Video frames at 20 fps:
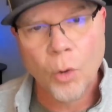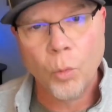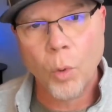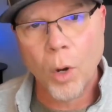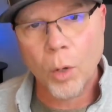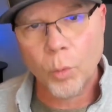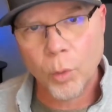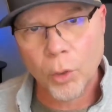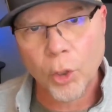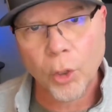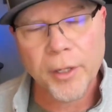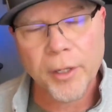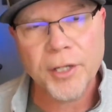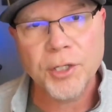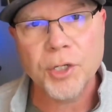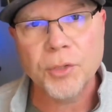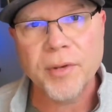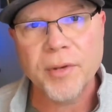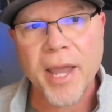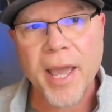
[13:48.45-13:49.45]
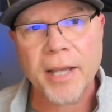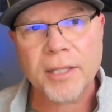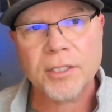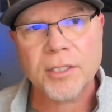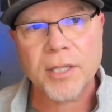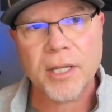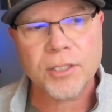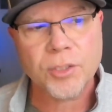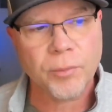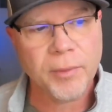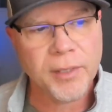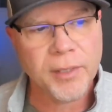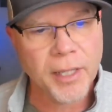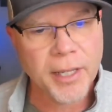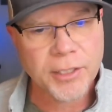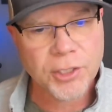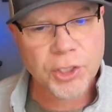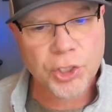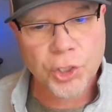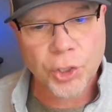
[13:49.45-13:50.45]
what we're going to do next as it
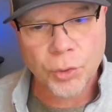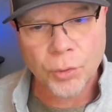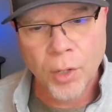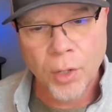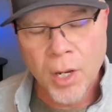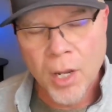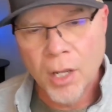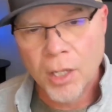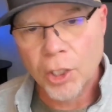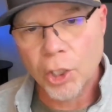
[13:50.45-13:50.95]
relates to